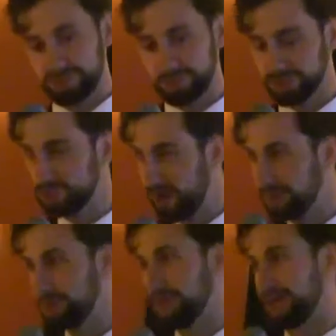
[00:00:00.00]
to
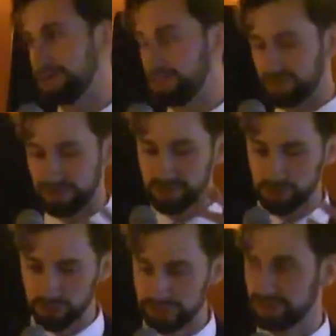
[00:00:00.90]
describe you, Daniel, than
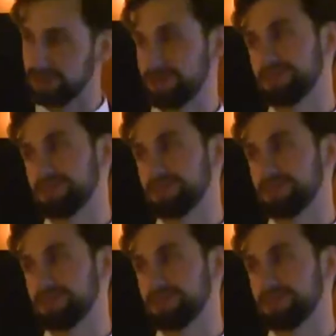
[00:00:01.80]
good.